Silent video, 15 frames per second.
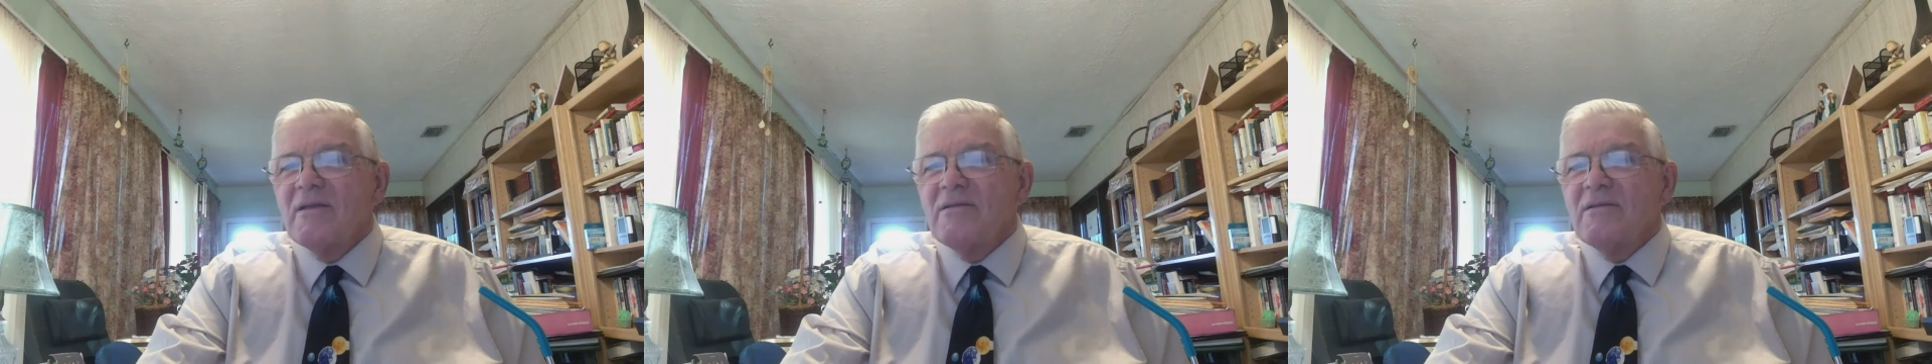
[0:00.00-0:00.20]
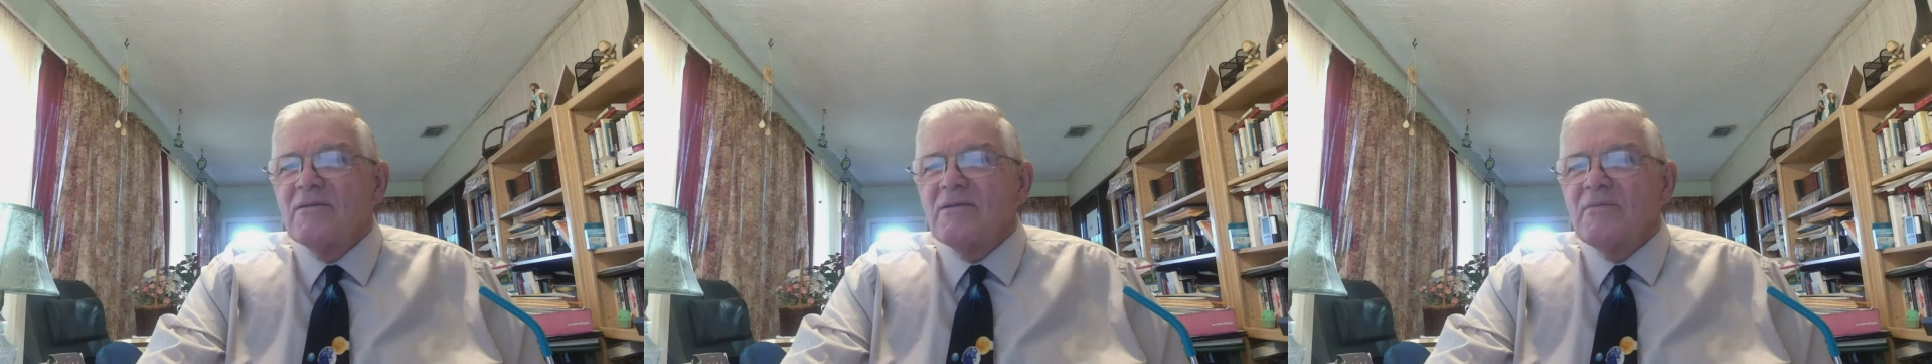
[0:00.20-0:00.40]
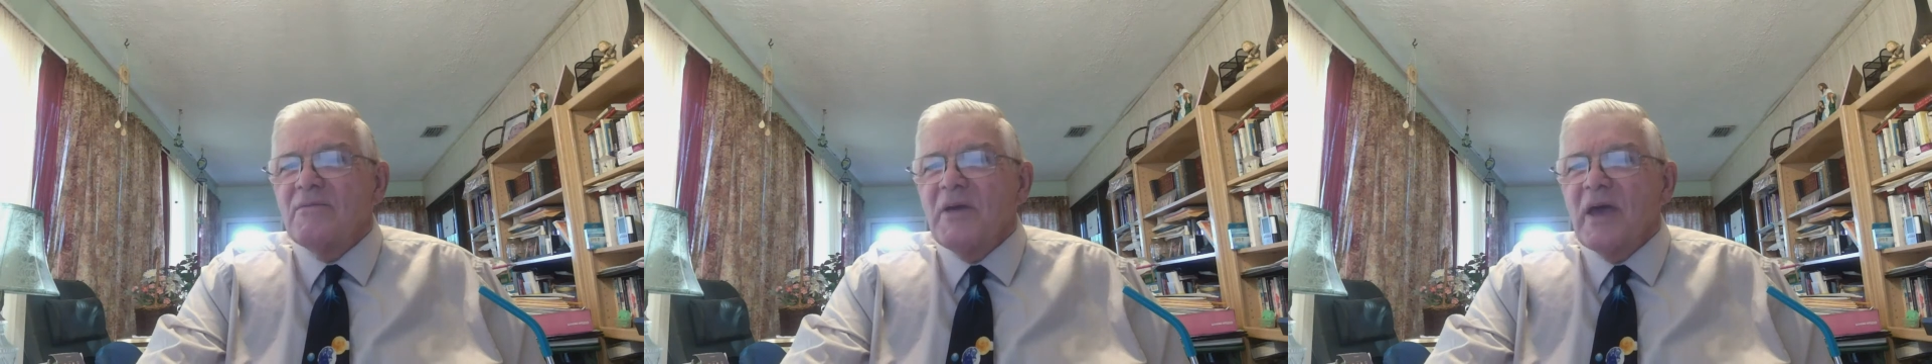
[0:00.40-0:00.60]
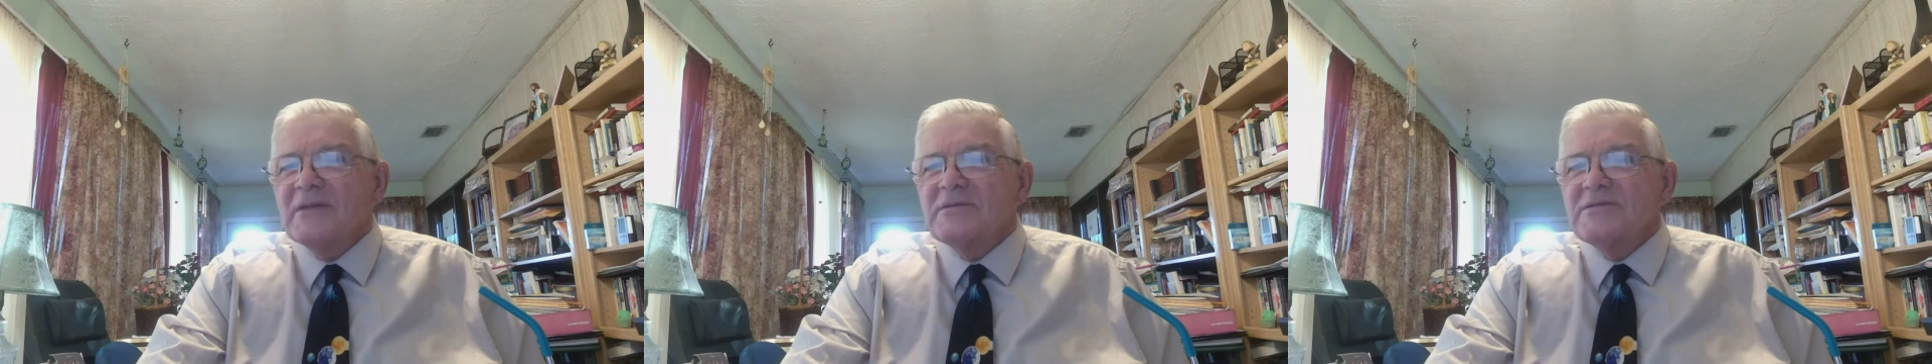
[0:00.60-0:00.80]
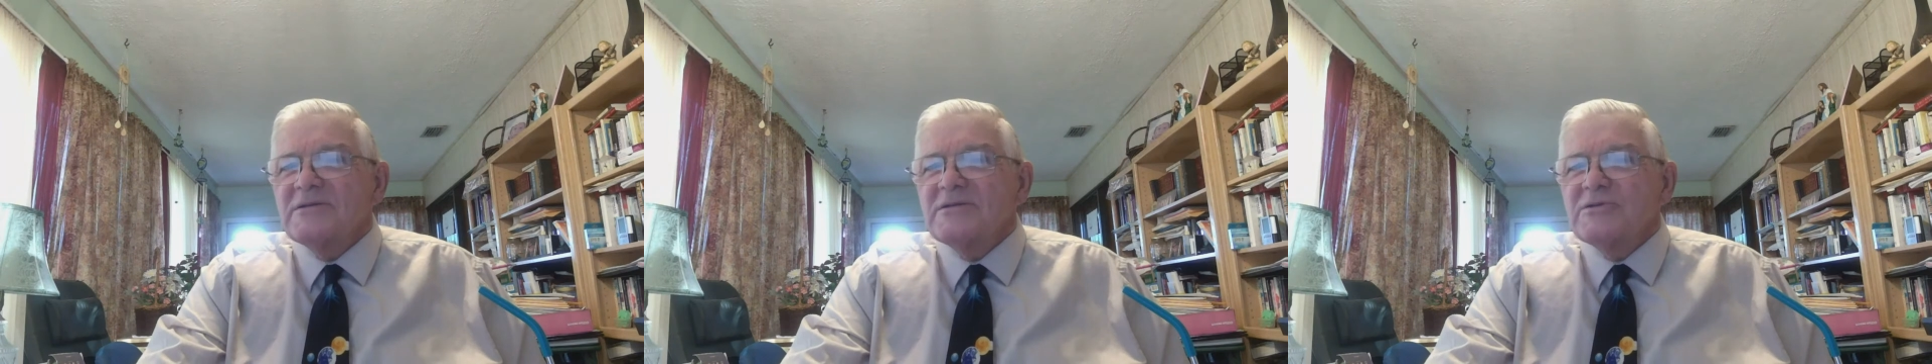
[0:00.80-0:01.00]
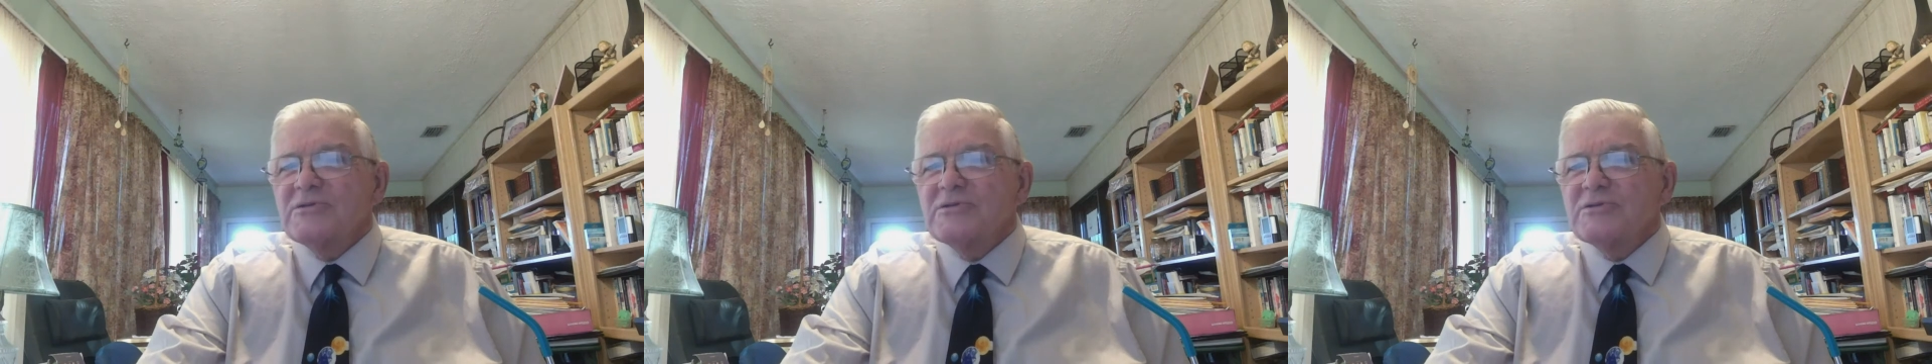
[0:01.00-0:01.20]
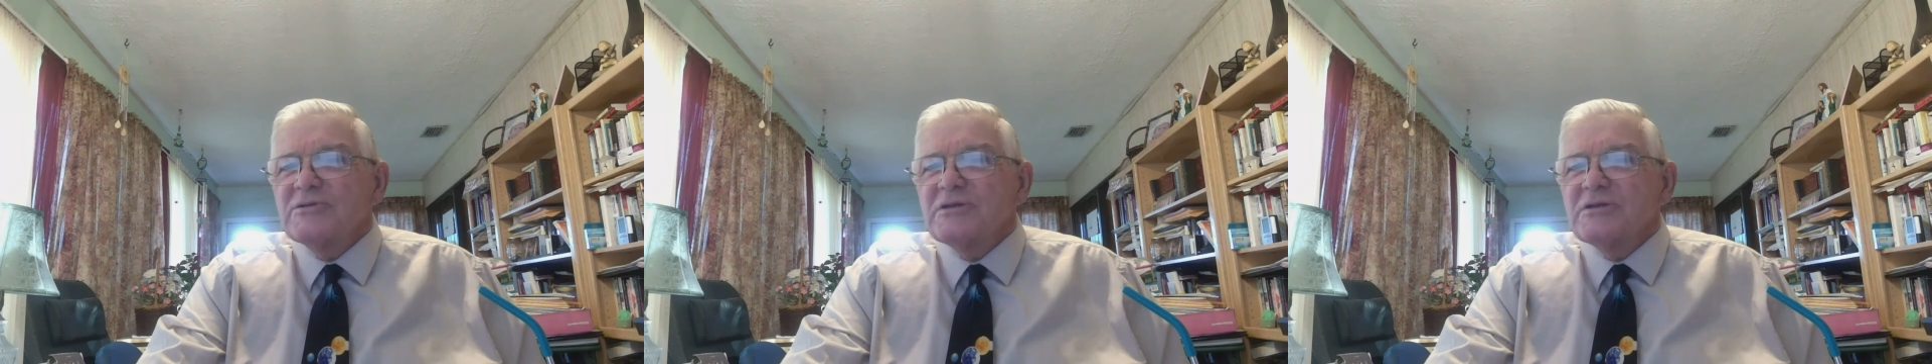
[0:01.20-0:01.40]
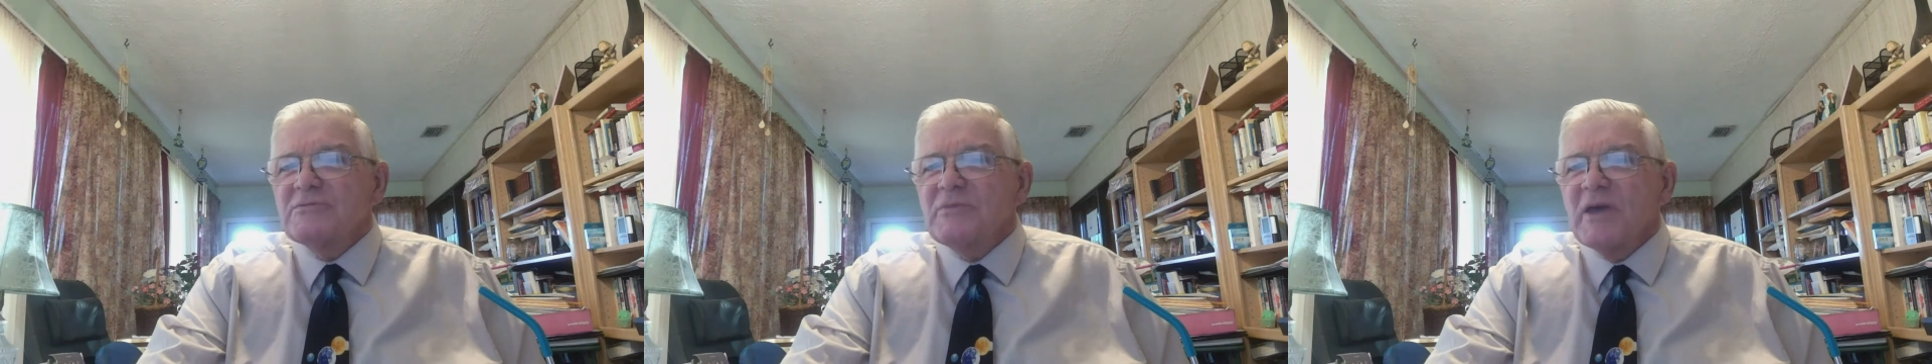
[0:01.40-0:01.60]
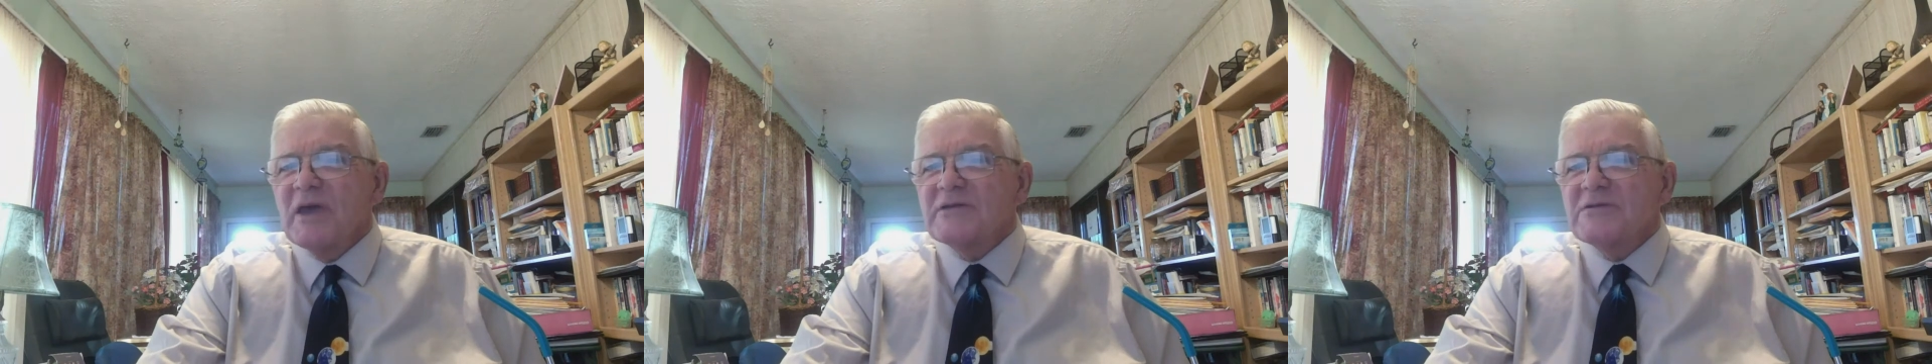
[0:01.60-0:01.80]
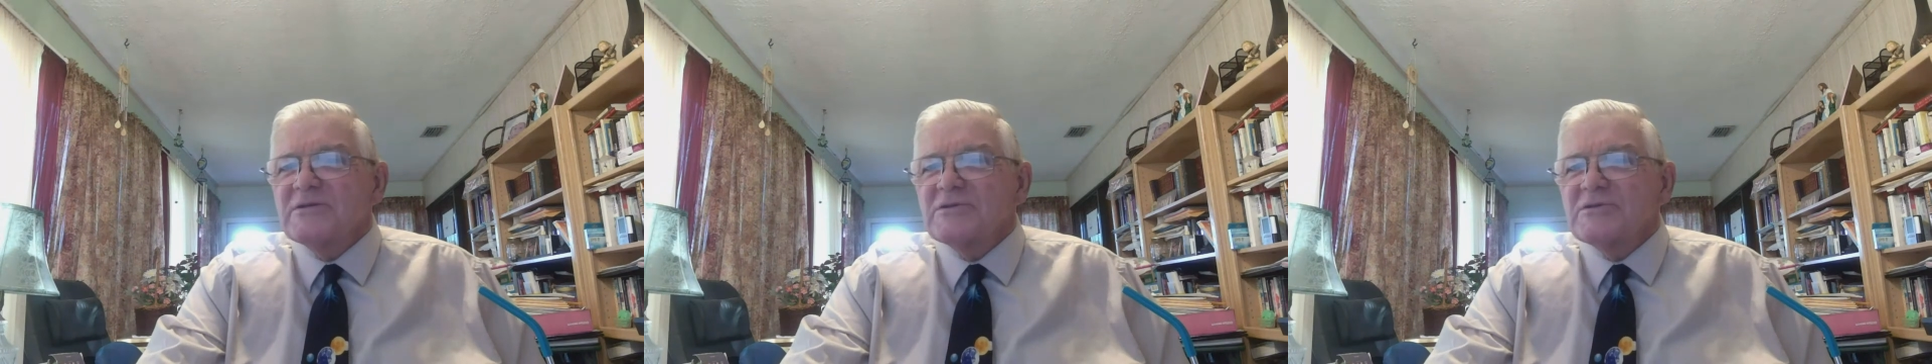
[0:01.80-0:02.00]
You know, the passage, this
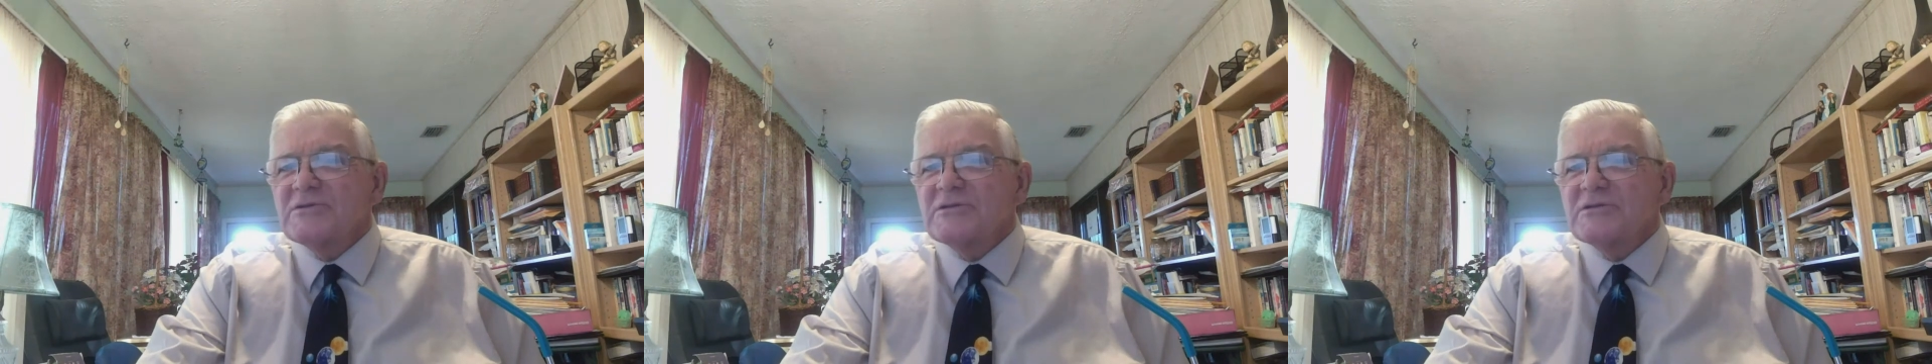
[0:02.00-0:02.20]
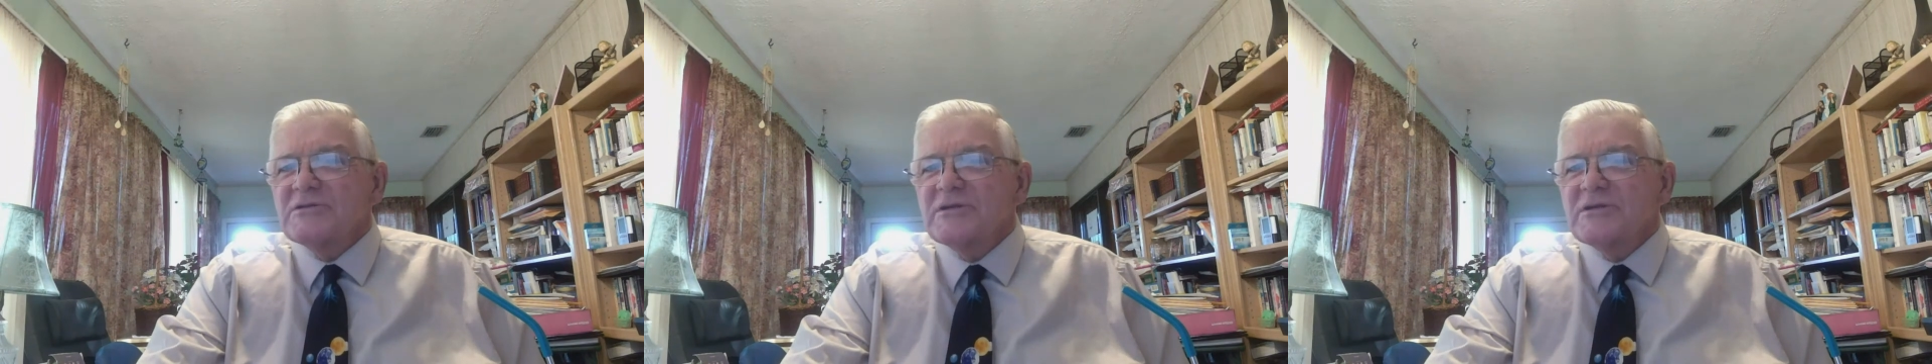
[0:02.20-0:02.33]
passage